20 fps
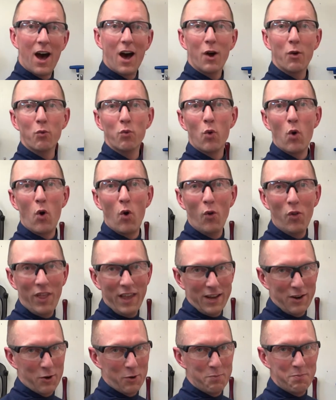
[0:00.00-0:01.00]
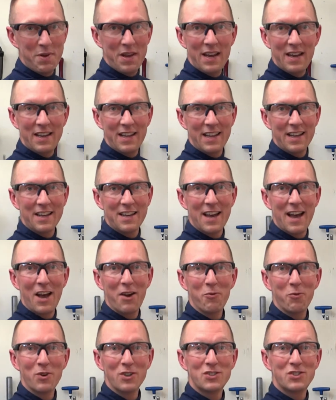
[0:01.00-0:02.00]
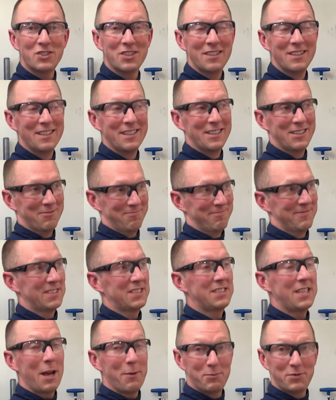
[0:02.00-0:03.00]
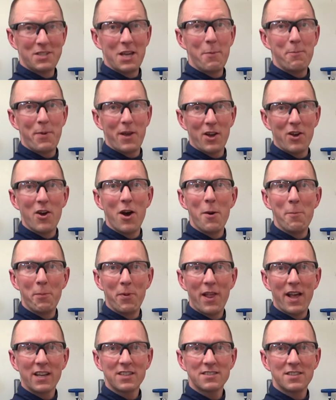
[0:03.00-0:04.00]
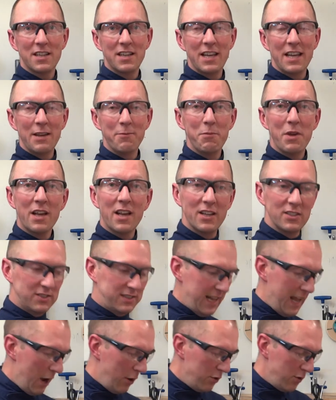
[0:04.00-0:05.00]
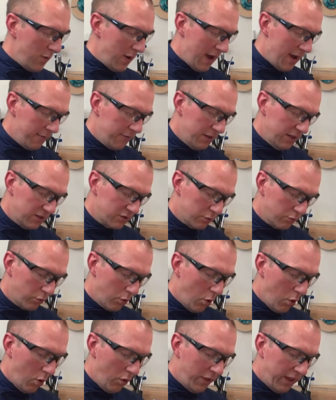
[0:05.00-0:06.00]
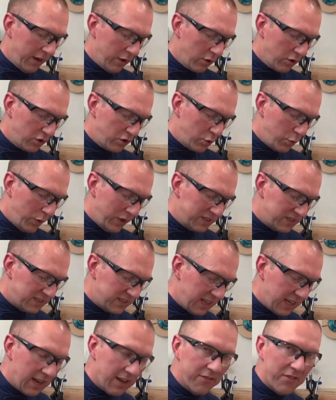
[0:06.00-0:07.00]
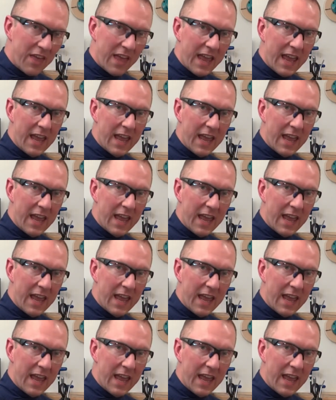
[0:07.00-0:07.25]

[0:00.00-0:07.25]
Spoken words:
A rolling or beading cut, which steps up in complexity because now you have this rolling or twisting of the